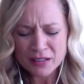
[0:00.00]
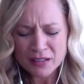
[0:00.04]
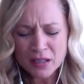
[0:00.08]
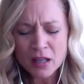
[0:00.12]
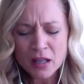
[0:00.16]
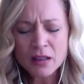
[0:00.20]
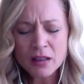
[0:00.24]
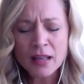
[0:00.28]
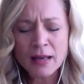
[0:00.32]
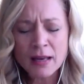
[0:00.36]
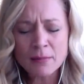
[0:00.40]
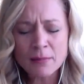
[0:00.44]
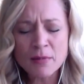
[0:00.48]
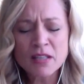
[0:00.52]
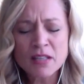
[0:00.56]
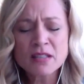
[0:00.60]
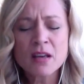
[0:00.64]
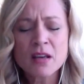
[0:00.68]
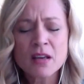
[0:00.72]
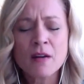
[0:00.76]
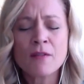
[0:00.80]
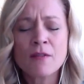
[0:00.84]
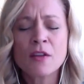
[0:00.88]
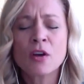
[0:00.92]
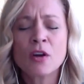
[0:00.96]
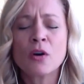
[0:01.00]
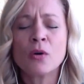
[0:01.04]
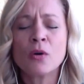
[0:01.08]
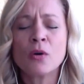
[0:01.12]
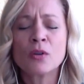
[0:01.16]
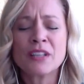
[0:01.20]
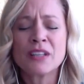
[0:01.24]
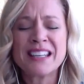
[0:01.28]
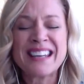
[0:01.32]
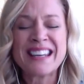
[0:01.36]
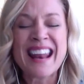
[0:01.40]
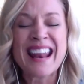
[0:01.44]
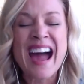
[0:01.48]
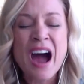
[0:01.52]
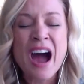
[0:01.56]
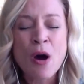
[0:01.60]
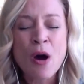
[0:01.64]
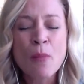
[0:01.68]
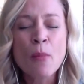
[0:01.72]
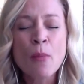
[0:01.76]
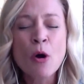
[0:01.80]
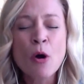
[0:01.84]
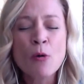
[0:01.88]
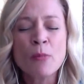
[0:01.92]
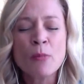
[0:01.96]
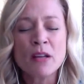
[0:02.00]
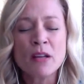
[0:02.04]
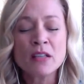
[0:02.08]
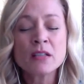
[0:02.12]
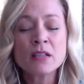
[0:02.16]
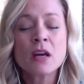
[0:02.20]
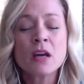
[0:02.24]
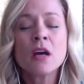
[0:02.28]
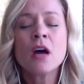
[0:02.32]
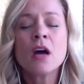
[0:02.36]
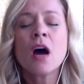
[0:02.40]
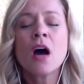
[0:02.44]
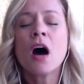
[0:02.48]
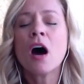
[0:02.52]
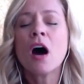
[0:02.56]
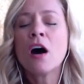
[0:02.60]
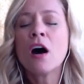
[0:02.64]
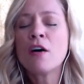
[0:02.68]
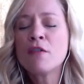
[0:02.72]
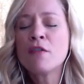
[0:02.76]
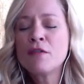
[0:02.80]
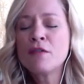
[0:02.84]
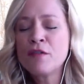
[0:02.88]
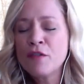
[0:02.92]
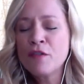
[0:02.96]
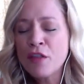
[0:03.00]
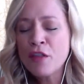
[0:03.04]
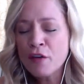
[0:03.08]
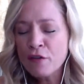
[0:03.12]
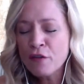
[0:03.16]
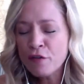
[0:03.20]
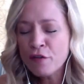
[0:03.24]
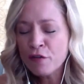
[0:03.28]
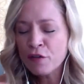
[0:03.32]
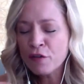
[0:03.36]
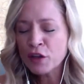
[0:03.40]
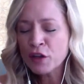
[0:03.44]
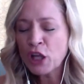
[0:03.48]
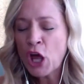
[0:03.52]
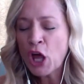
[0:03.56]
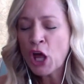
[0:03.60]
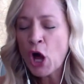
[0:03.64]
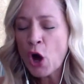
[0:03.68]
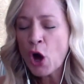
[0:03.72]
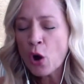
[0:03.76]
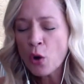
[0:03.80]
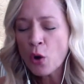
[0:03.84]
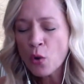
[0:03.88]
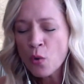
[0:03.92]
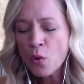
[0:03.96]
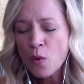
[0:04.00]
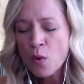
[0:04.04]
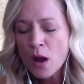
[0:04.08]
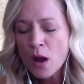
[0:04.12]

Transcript: alignments of the golden now moment of the flow